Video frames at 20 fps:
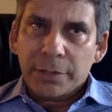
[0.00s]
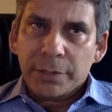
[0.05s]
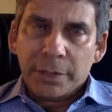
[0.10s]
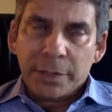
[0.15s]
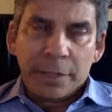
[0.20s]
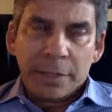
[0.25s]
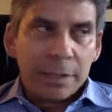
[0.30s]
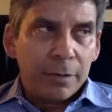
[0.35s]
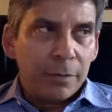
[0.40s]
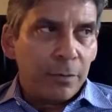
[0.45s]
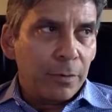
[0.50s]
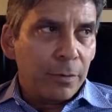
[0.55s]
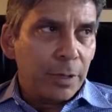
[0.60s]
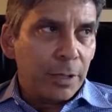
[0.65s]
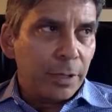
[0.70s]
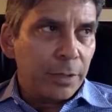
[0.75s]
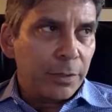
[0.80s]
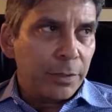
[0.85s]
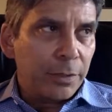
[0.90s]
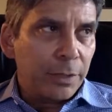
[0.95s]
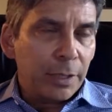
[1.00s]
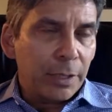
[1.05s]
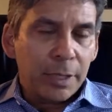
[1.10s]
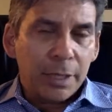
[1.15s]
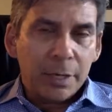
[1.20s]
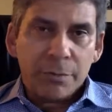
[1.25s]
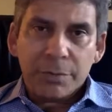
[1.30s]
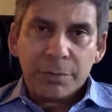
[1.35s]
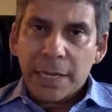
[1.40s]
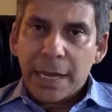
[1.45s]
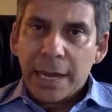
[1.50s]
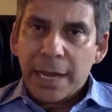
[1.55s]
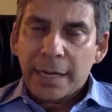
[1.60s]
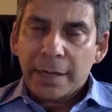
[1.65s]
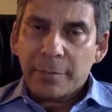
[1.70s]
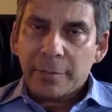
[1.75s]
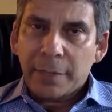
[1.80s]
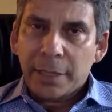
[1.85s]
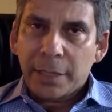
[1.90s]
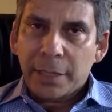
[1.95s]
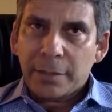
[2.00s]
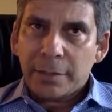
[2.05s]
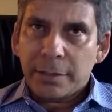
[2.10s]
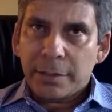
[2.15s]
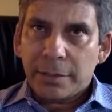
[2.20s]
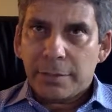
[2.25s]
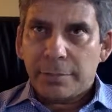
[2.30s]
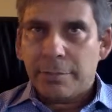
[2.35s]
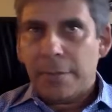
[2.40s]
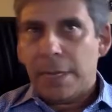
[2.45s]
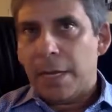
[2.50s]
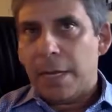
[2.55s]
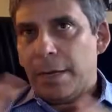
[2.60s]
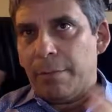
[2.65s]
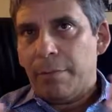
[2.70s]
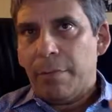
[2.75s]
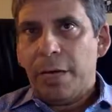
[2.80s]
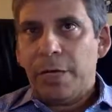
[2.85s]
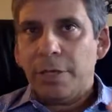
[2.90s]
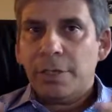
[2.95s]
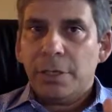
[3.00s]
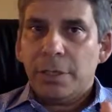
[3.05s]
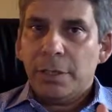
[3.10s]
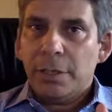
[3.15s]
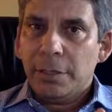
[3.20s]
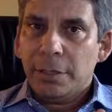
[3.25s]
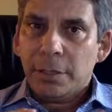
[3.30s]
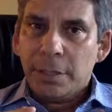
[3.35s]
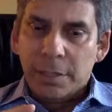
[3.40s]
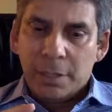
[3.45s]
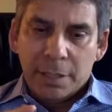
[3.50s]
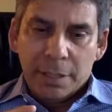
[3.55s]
I think it was Adam that had mentioned